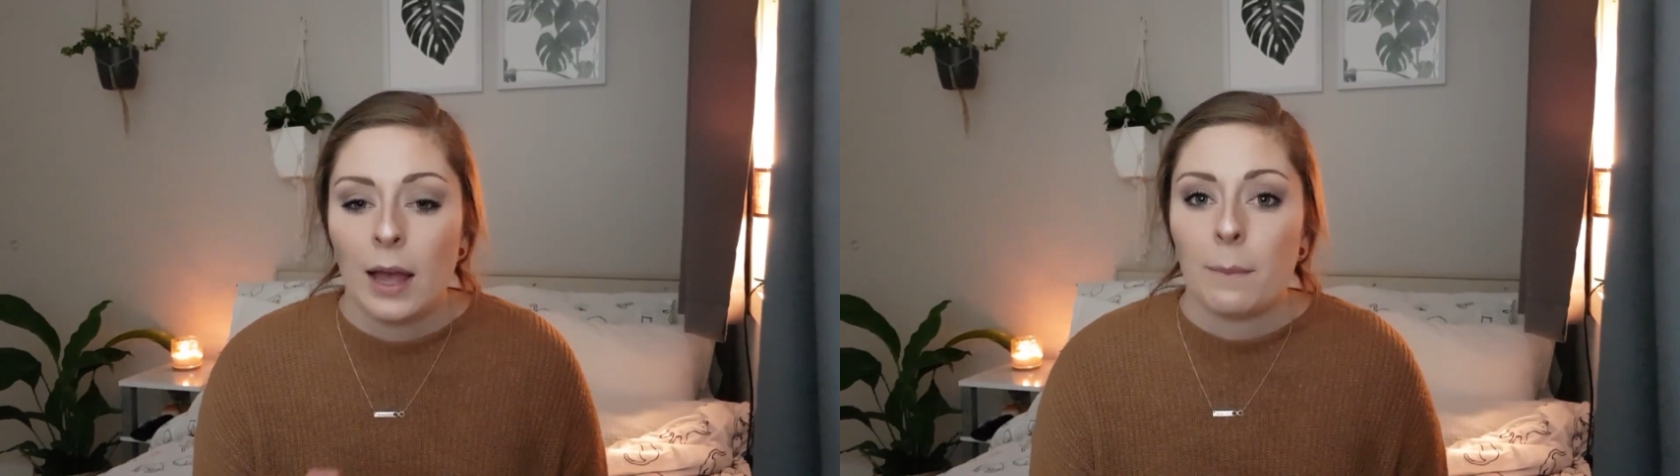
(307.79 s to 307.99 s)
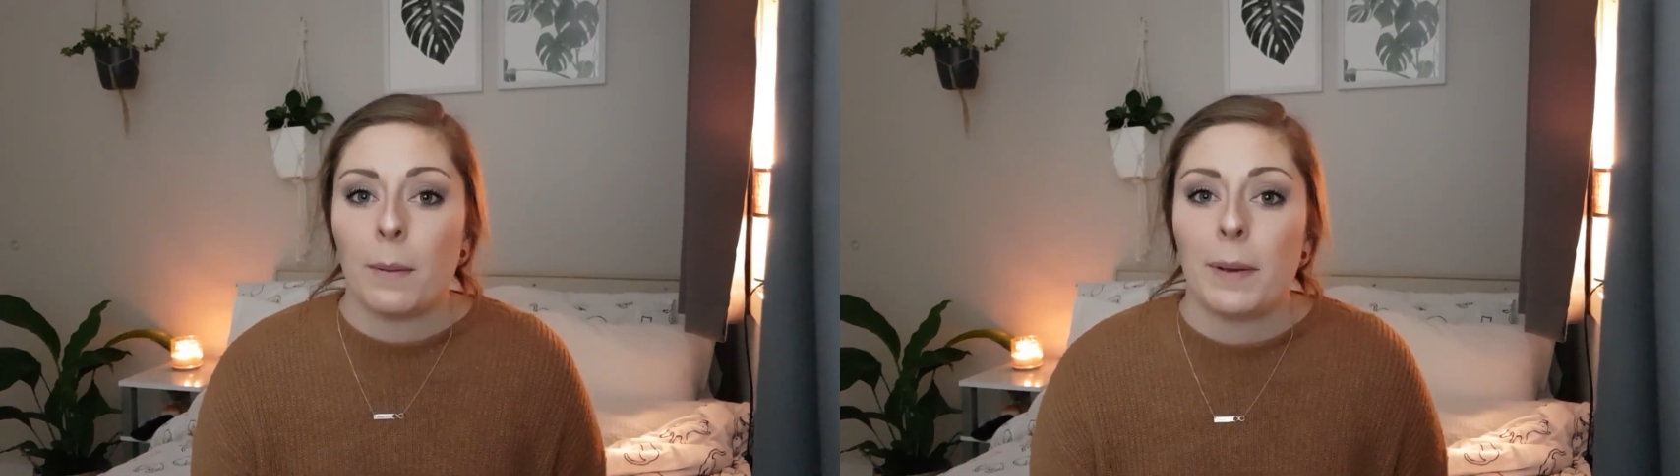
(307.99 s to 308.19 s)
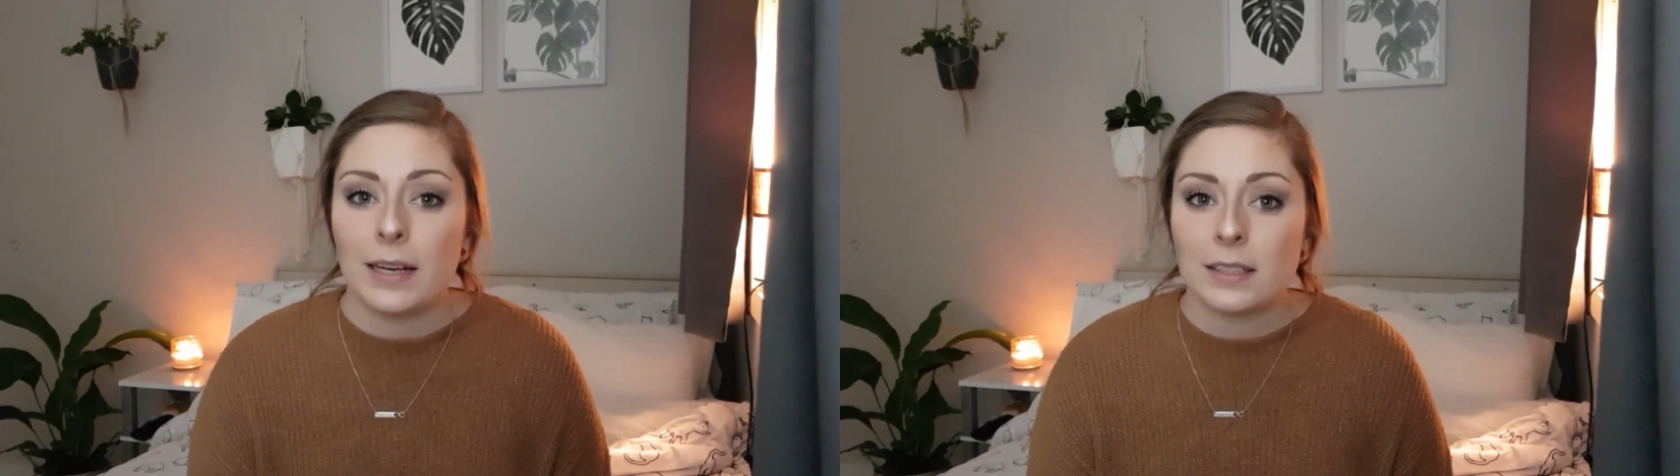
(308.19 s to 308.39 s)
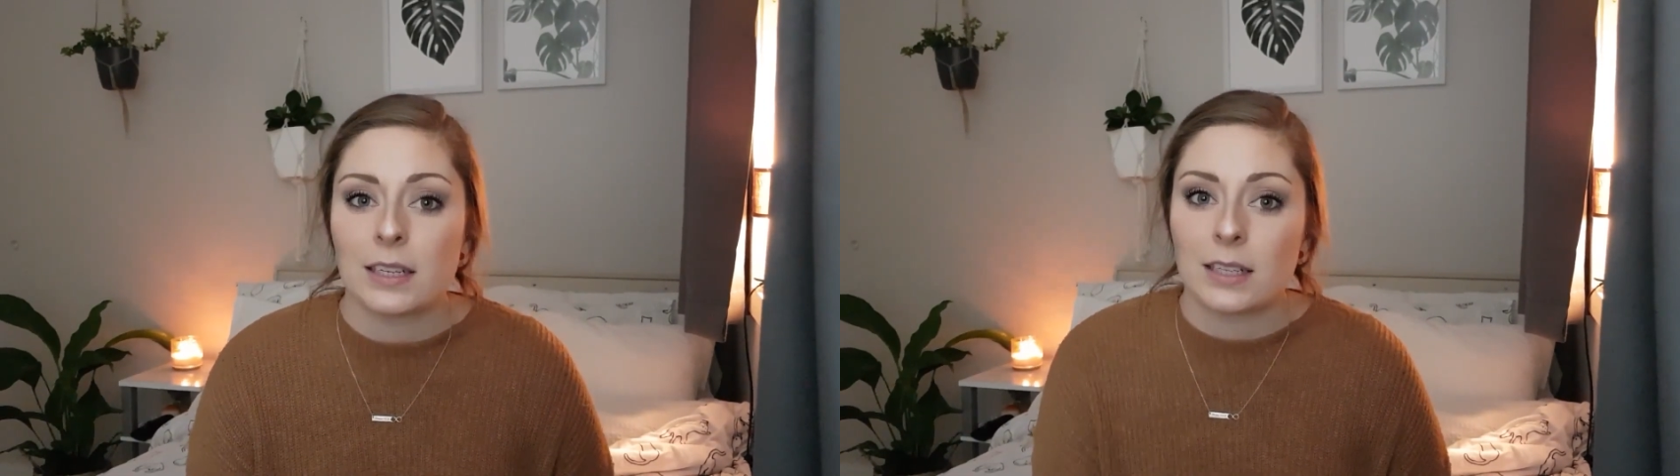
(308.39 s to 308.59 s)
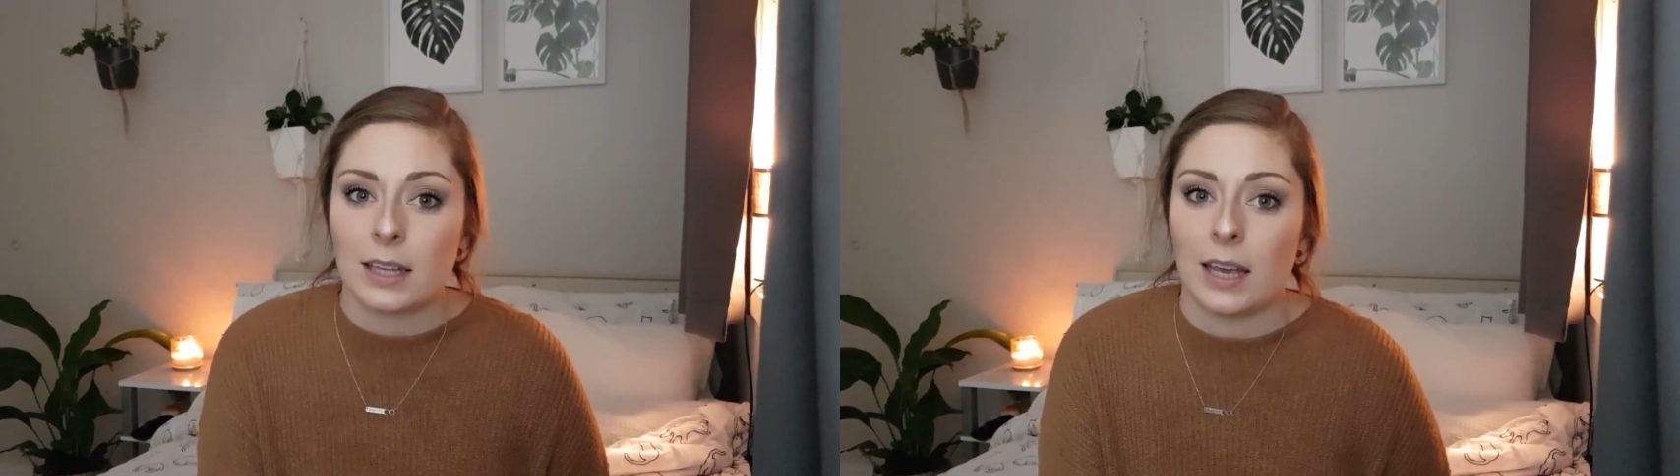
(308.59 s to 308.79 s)
But
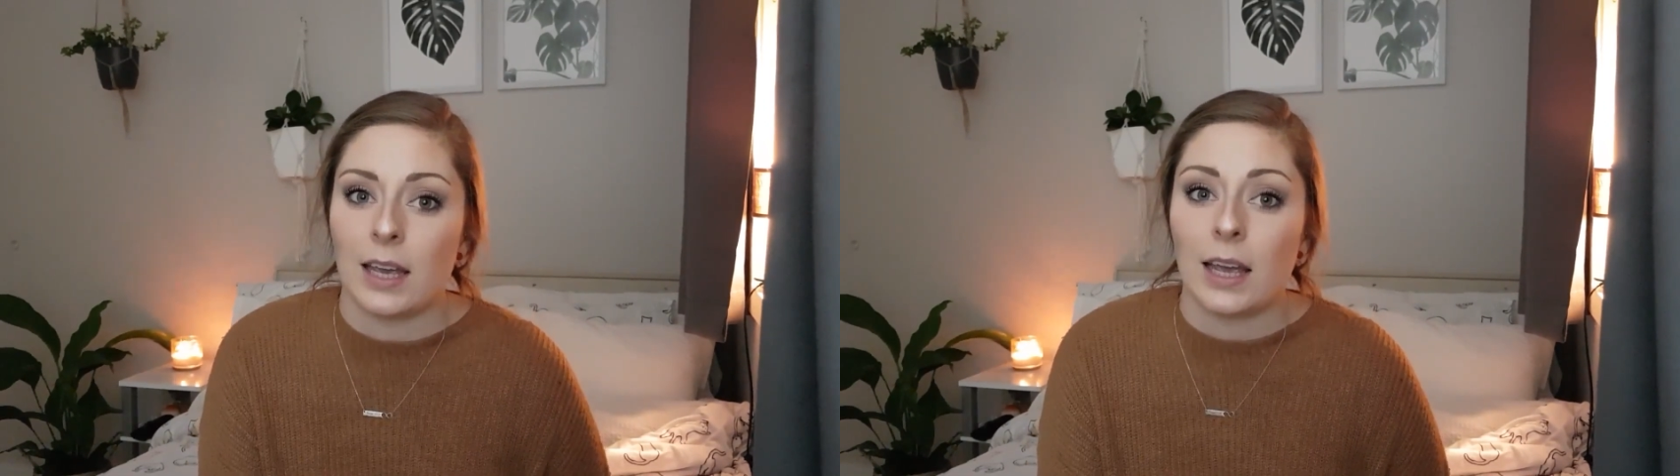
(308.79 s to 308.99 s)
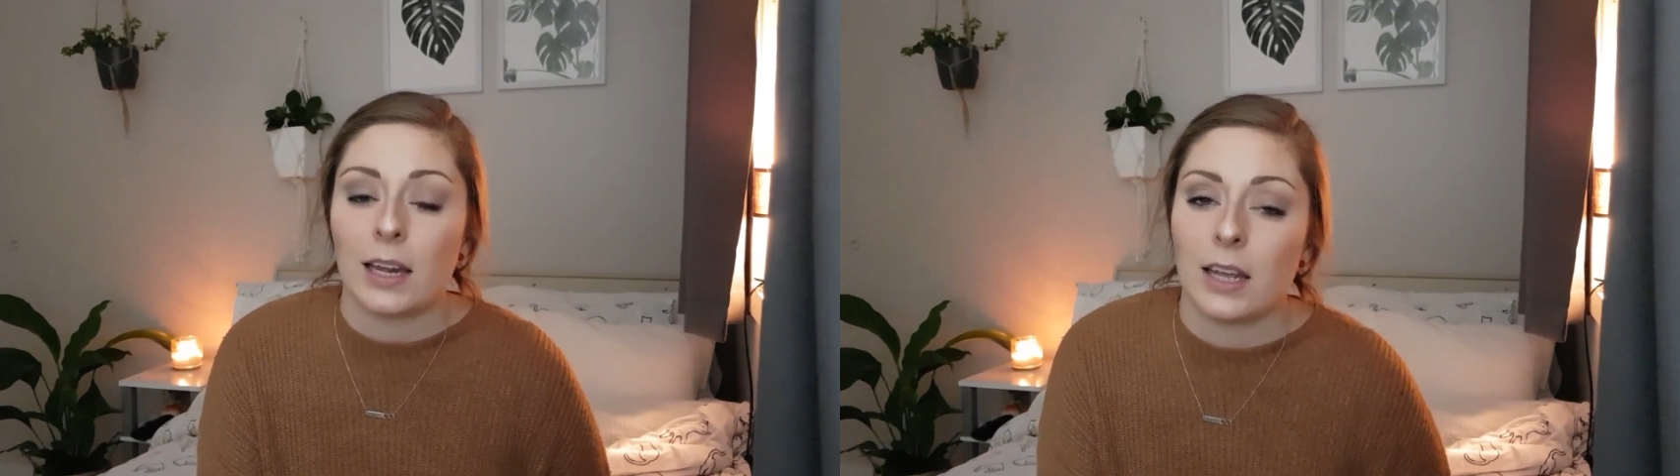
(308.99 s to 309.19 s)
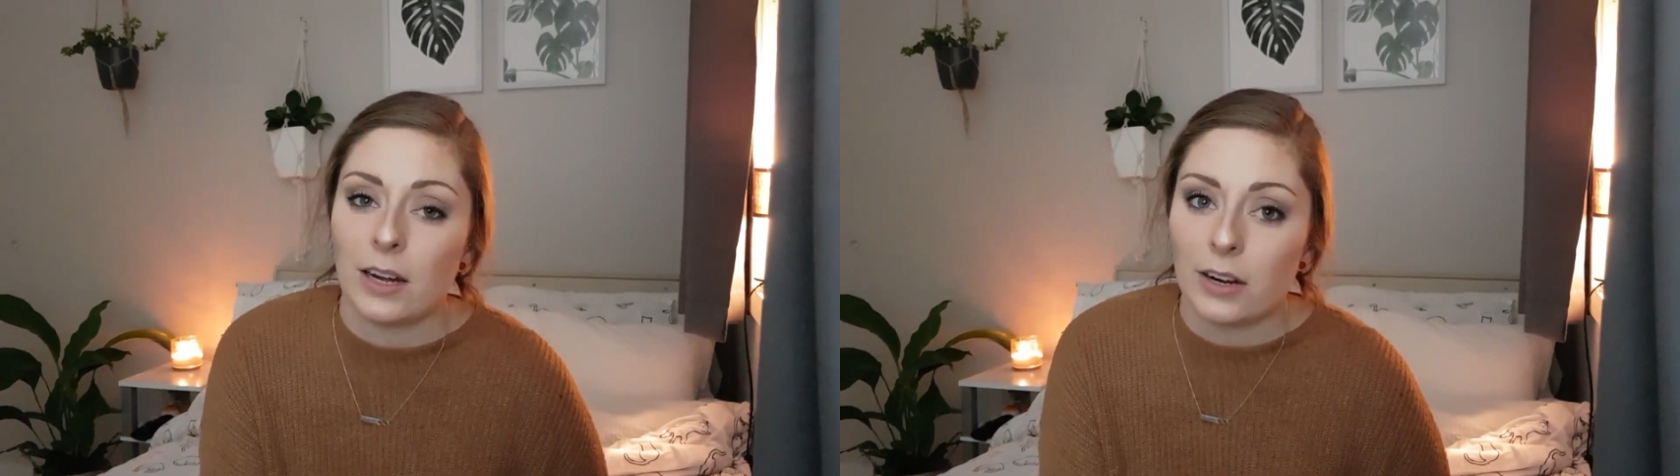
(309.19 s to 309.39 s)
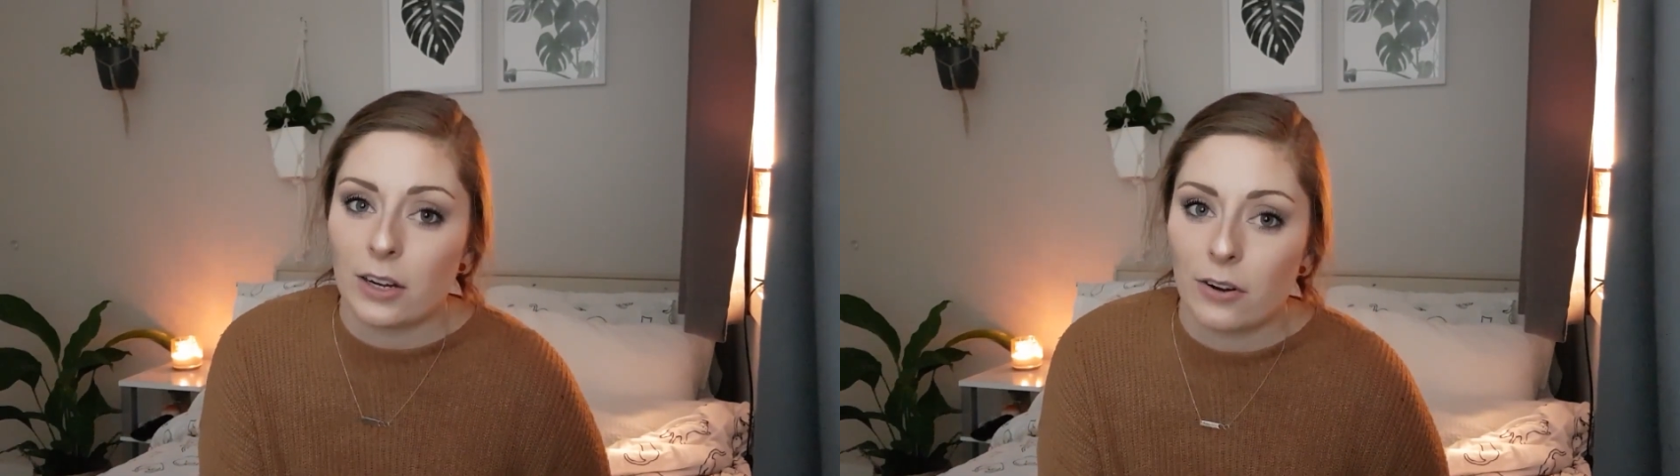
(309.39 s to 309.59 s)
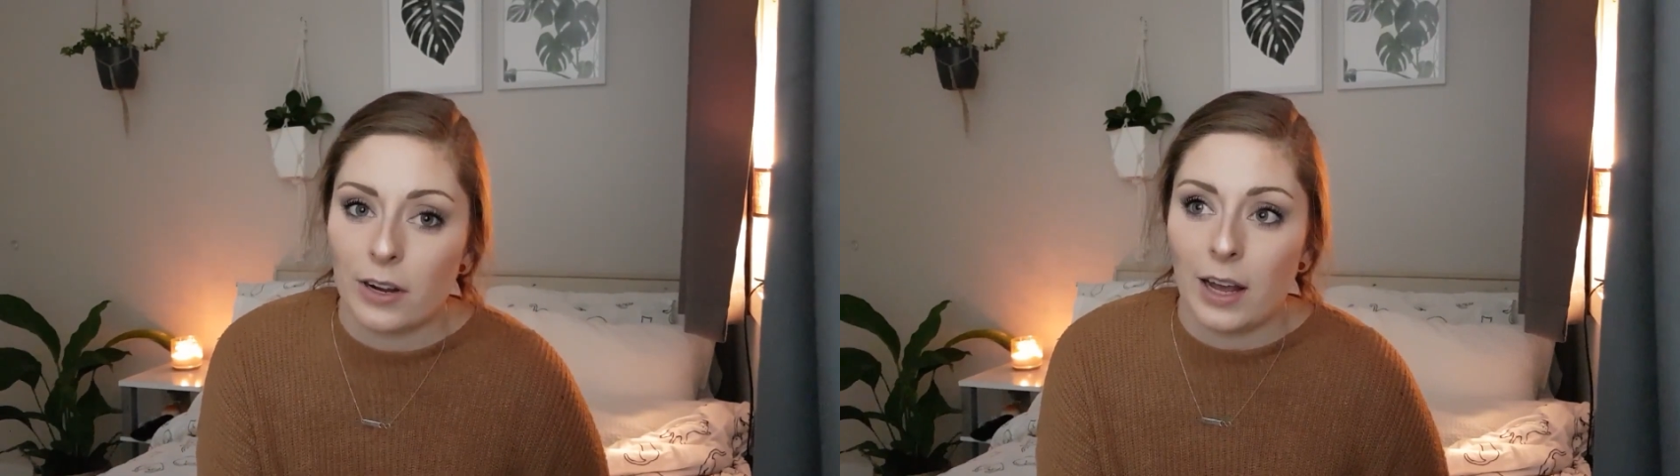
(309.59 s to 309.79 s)
basically here in
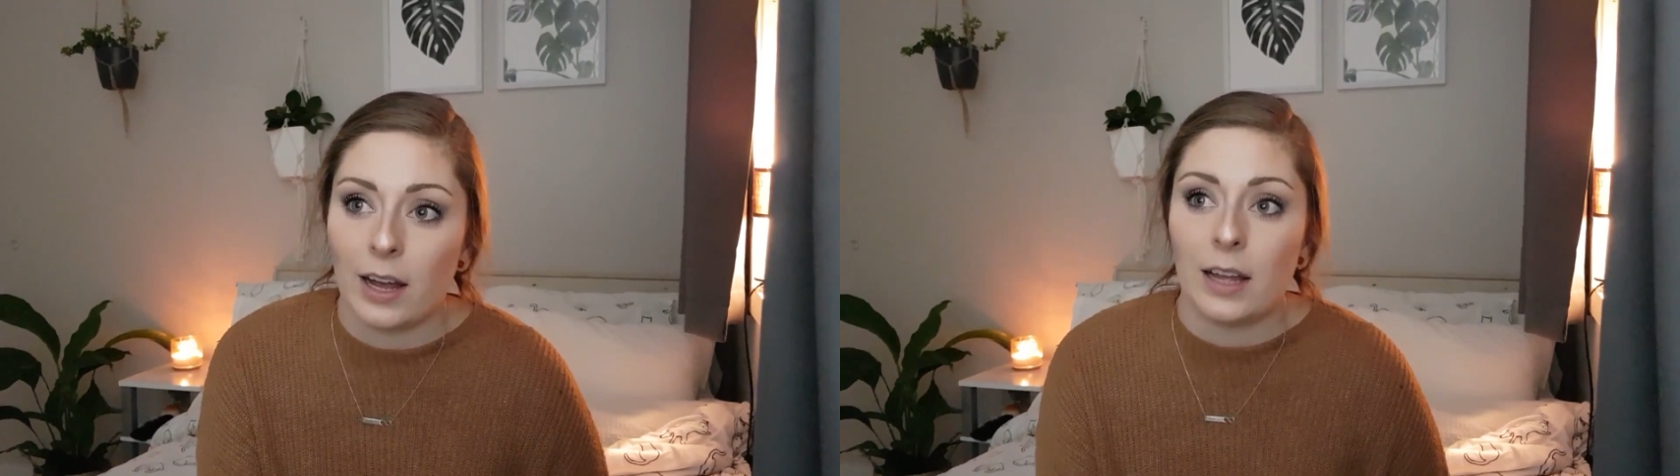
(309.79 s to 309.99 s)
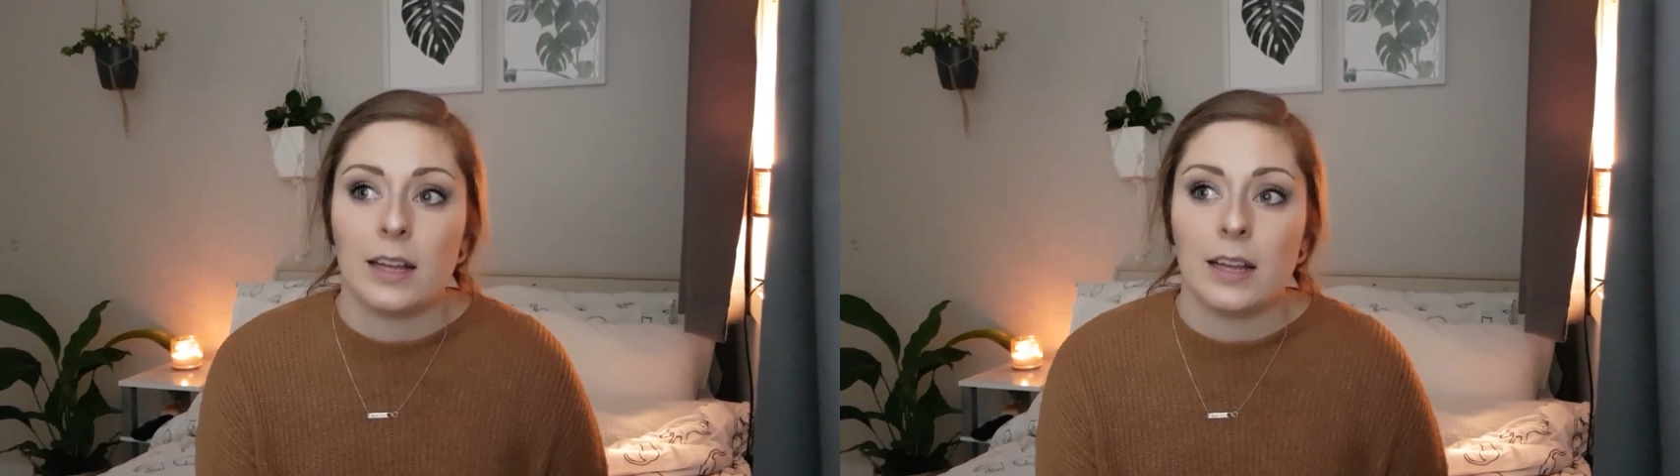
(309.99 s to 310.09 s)
Korea,